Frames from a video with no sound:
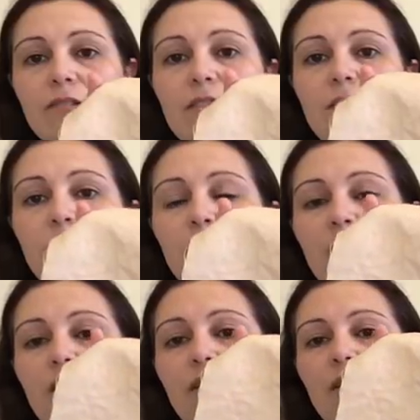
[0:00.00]
so I put
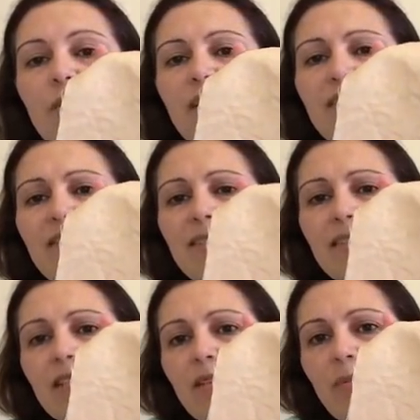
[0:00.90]
in about
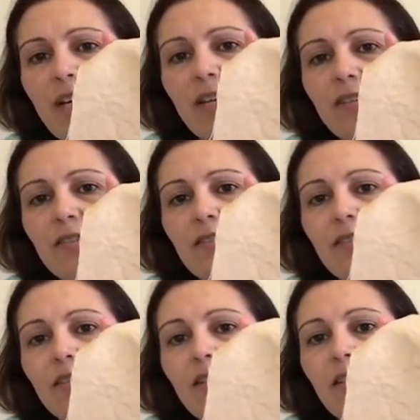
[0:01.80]
6 tea bags
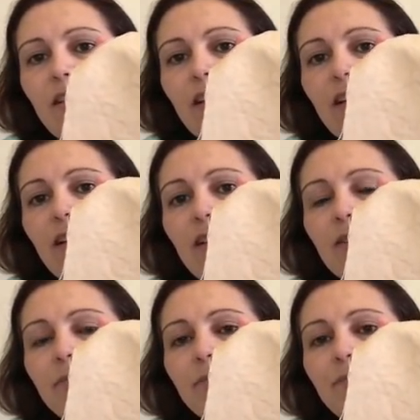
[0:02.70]

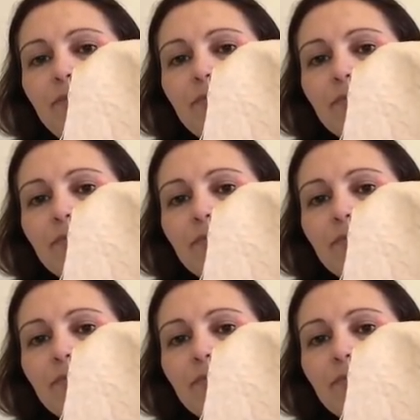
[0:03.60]
in